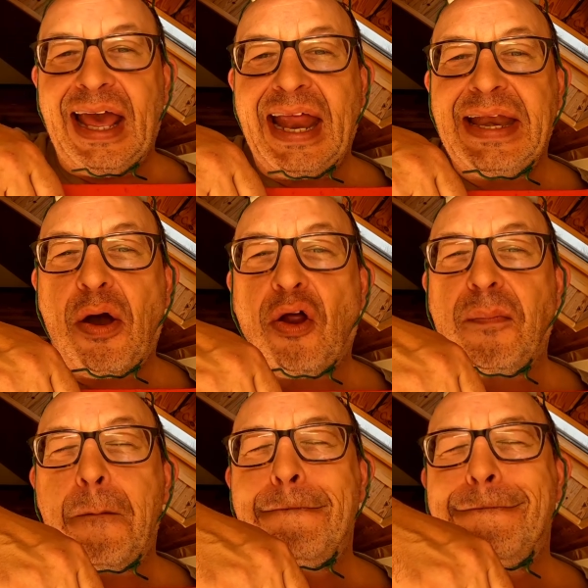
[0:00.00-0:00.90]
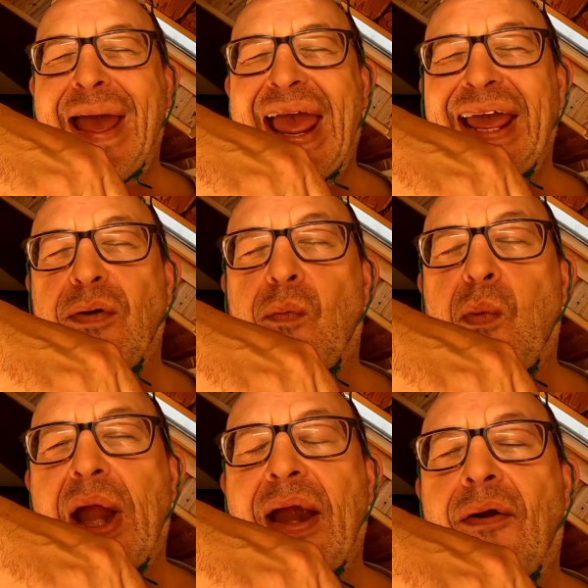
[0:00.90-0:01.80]
and not back
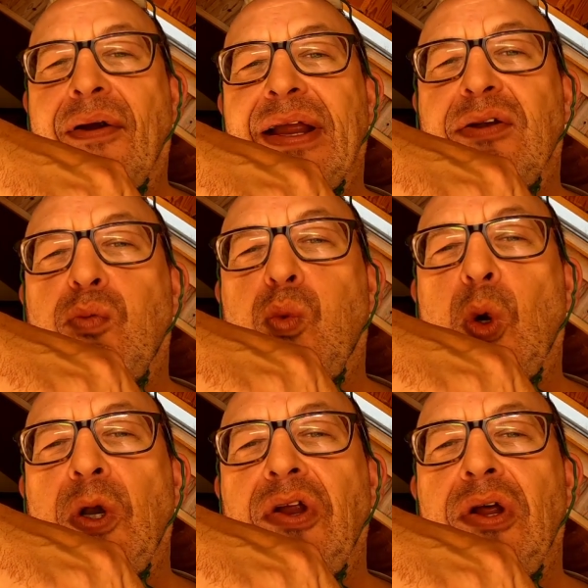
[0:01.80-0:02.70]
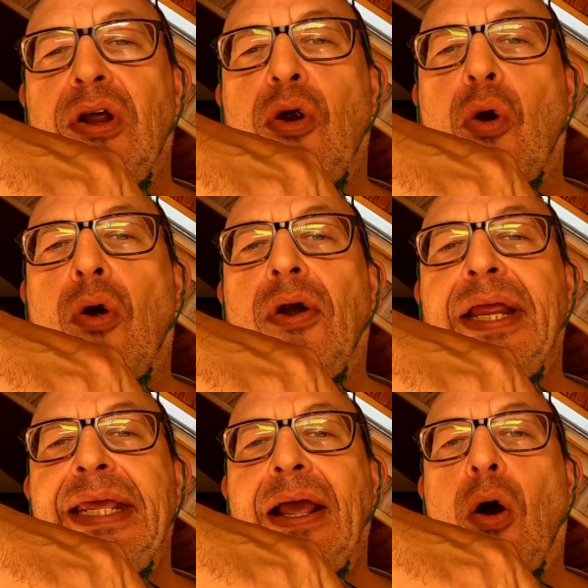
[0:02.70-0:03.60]
where it would
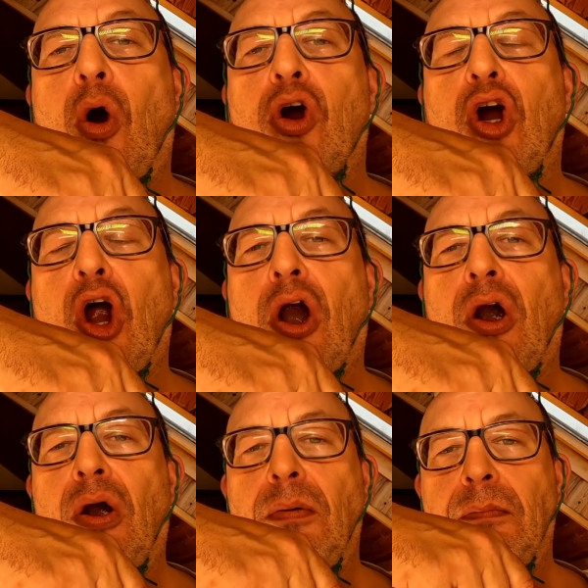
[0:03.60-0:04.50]
reoccur.